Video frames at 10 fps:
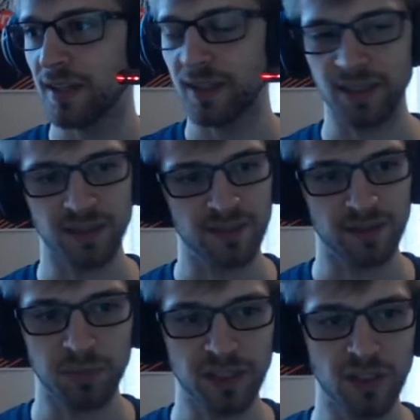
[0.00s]
And
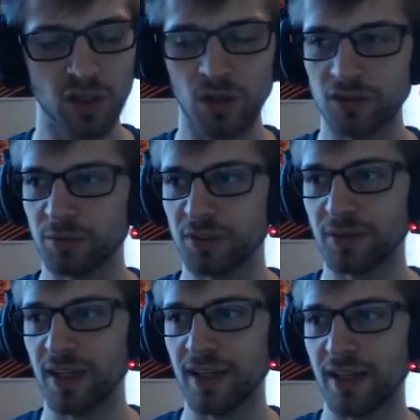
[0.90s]
somebody calls me
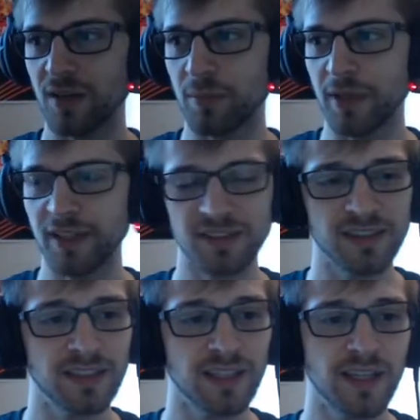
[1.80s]
right now, amazing.